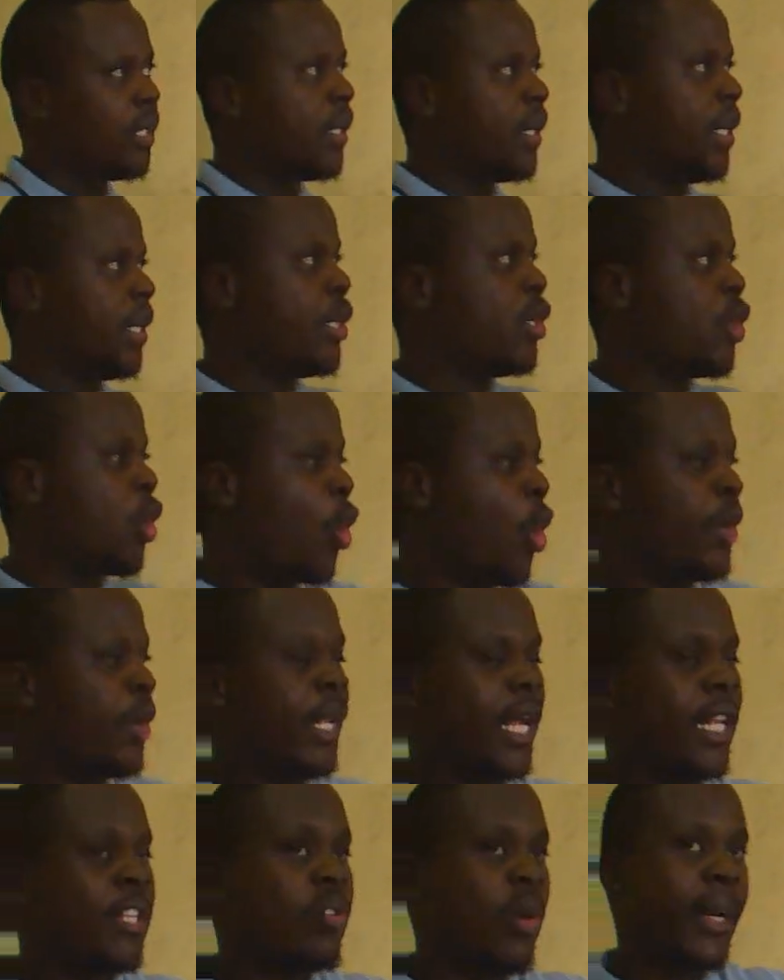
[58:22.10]
in
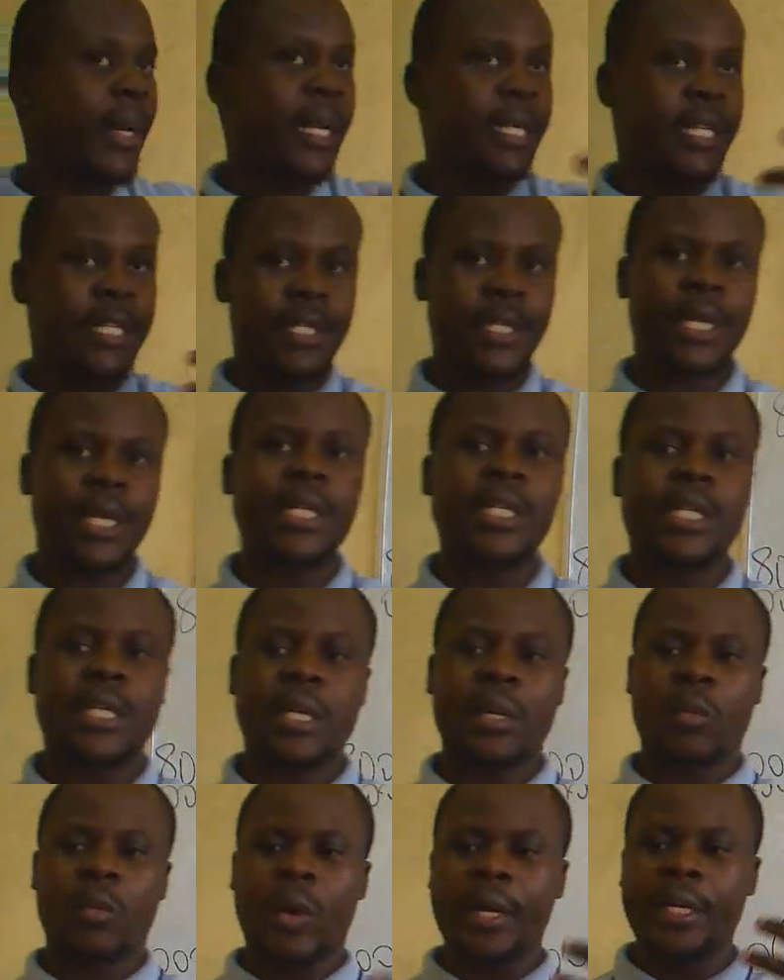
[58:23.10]
order to understand
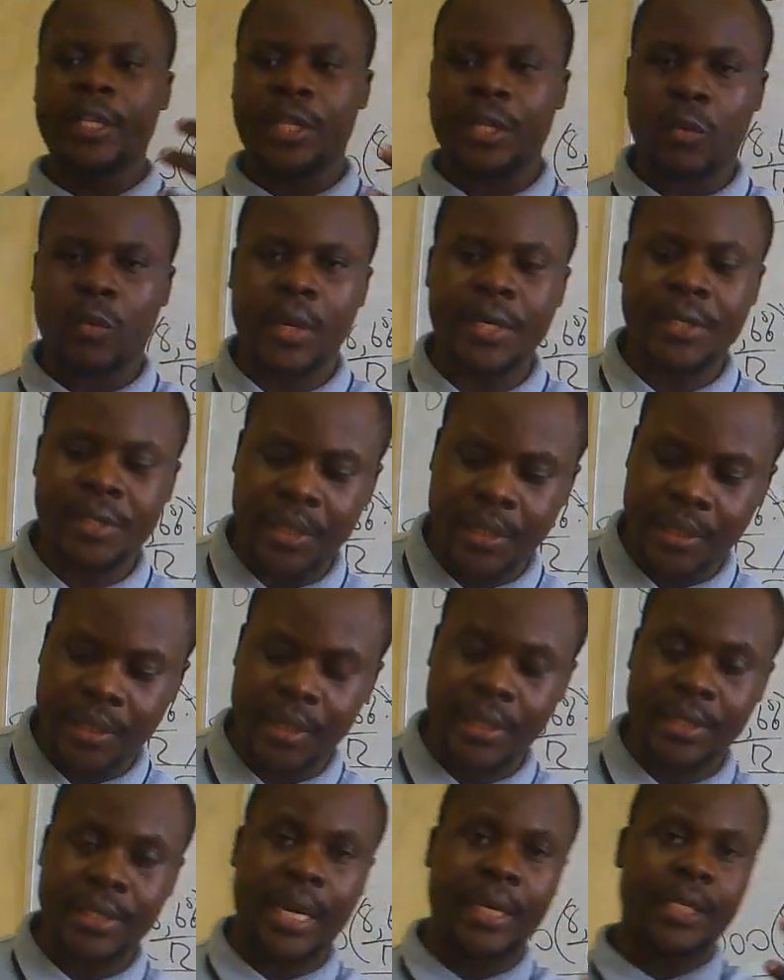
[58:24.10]
what the question
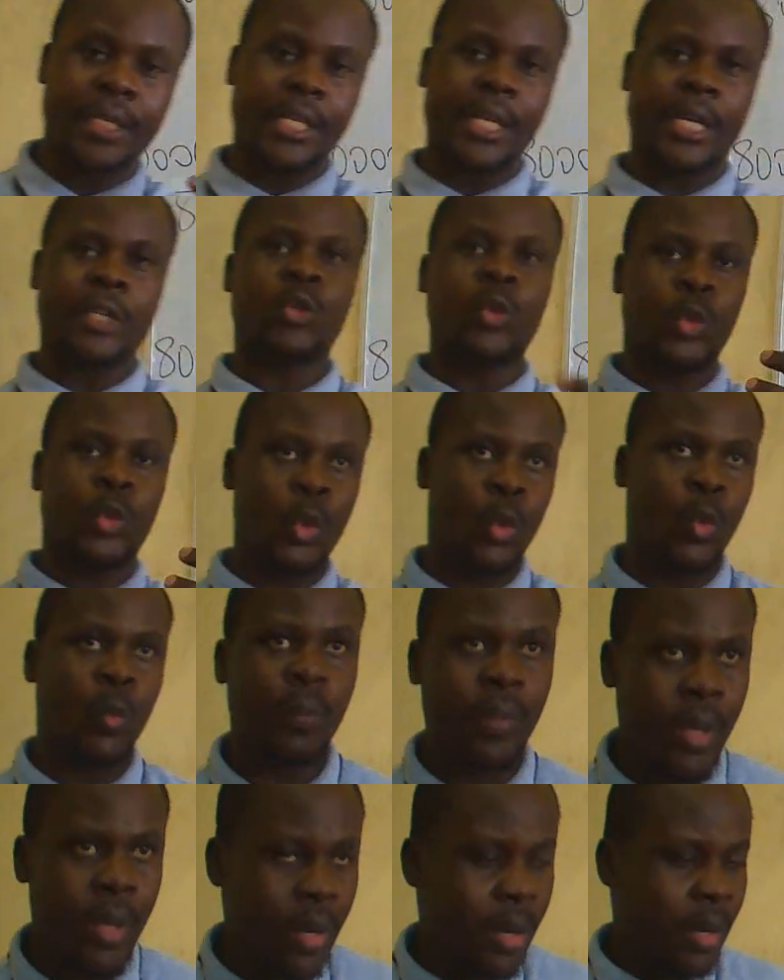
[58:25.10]
is asking us to
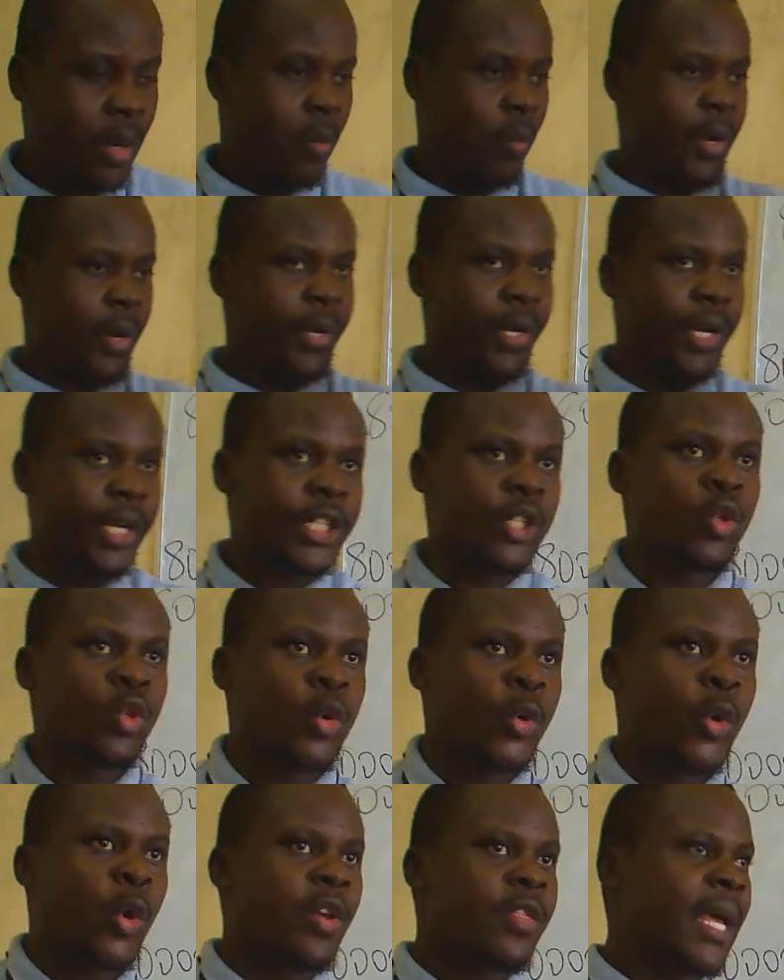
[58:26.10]
do, we need to
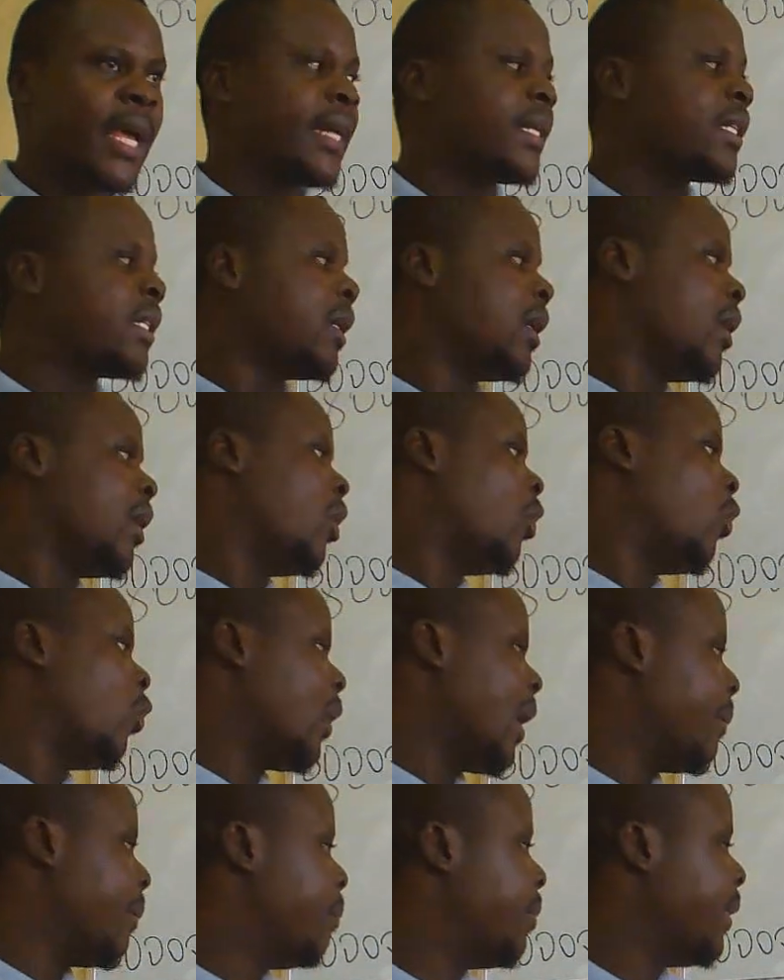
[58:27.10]
know that we
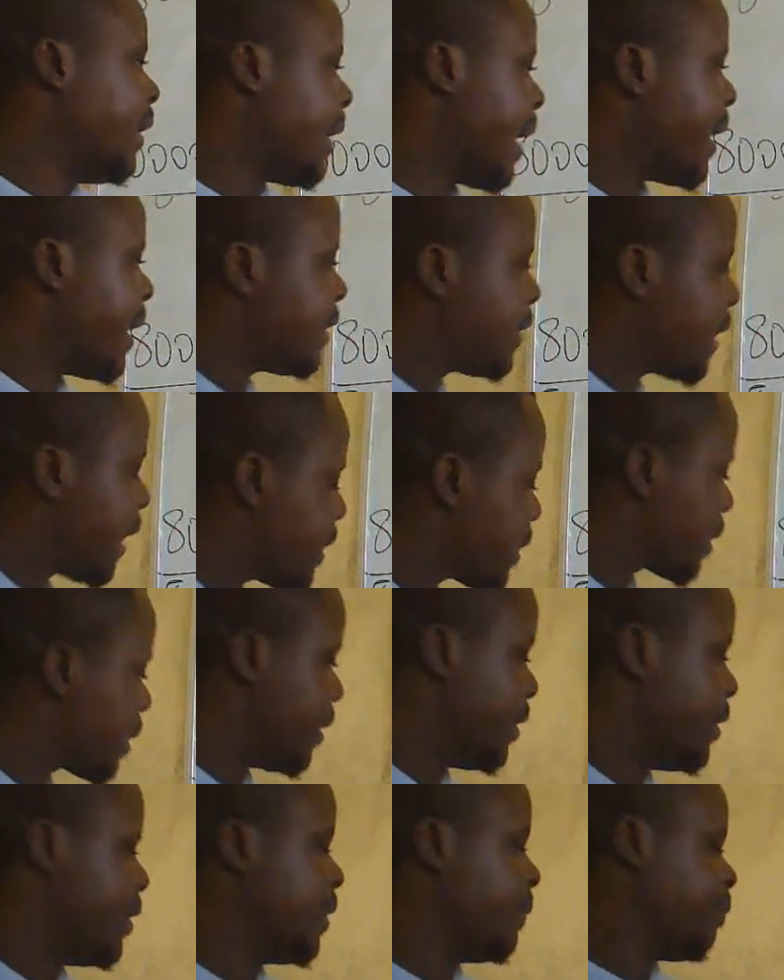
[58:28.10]
are being tasked
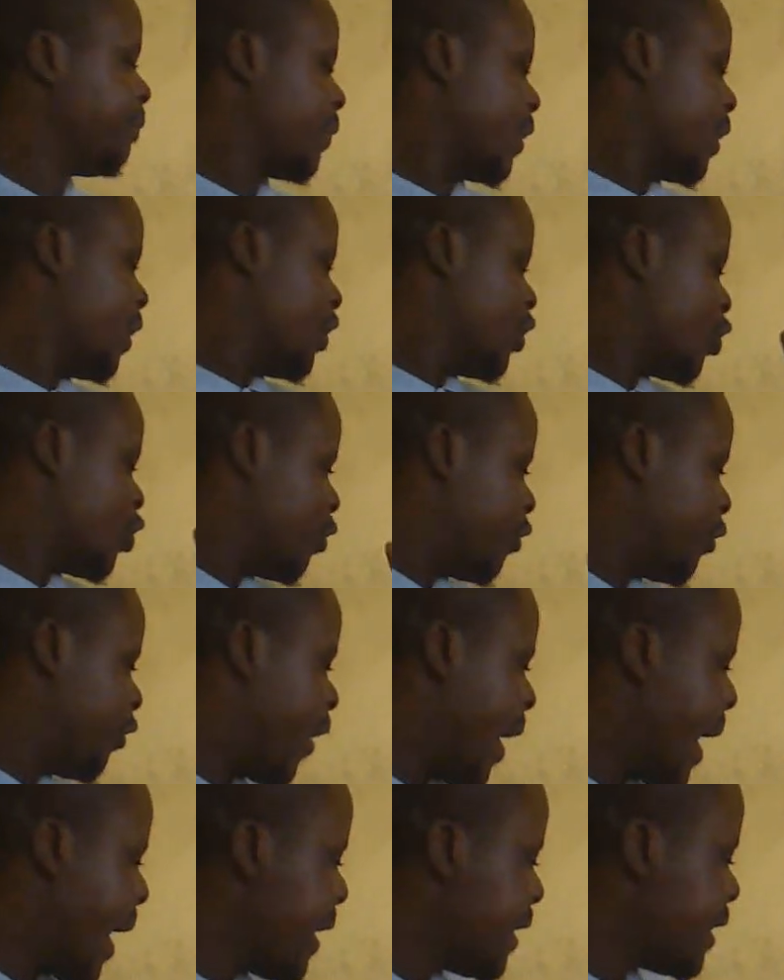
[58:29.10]
to
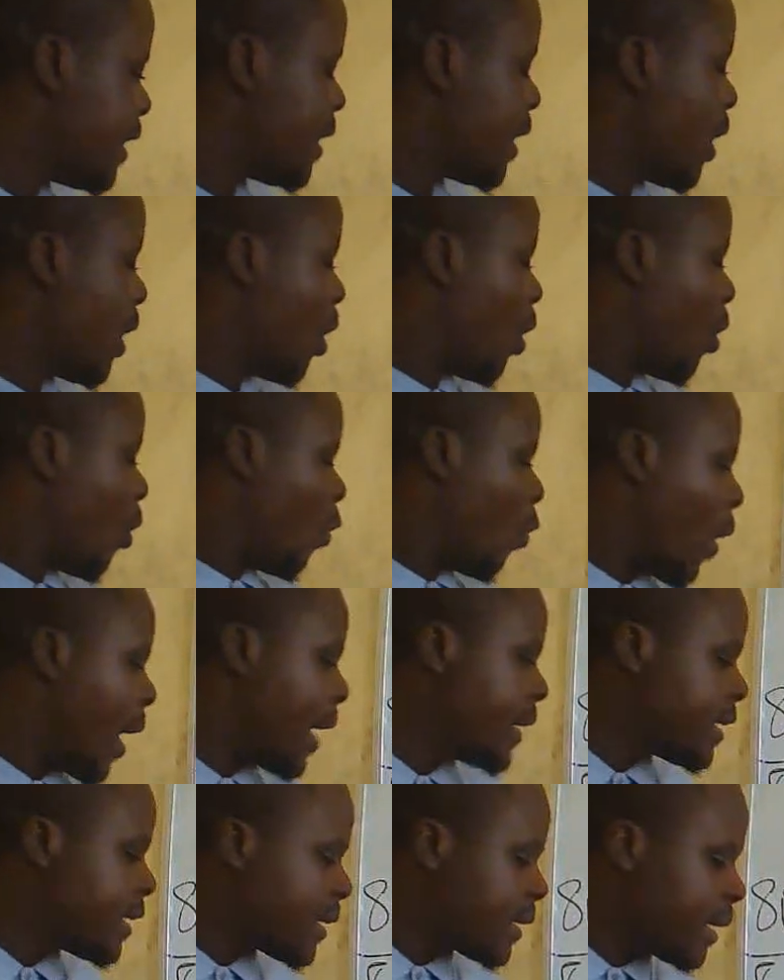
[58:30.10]
find
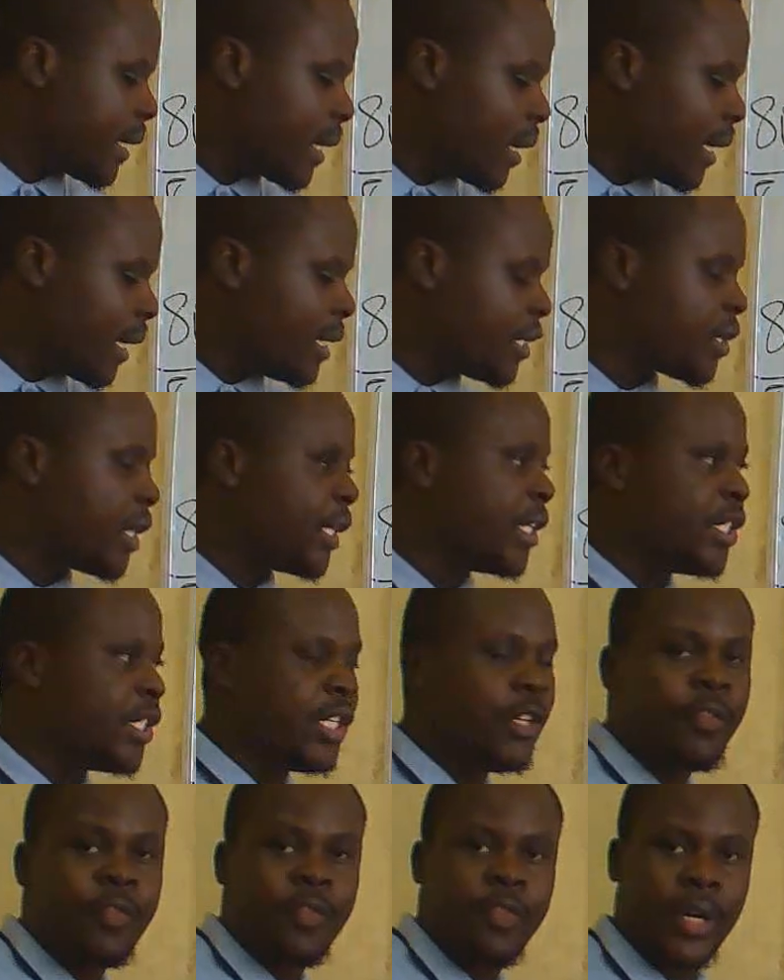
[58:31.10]
what is the
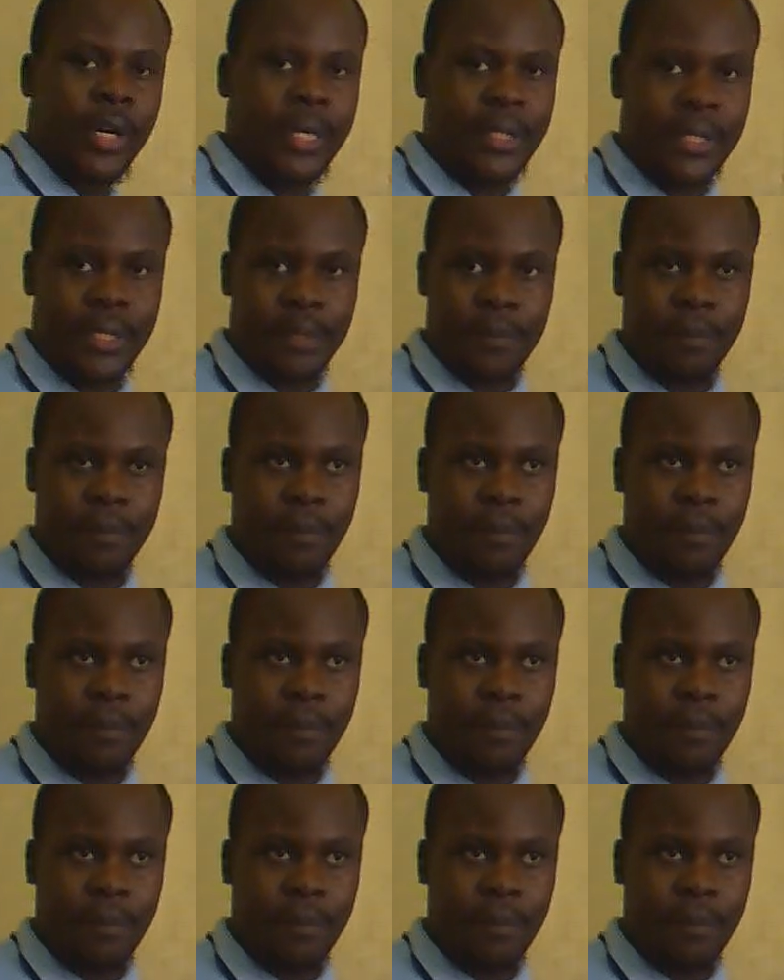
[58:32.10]
difference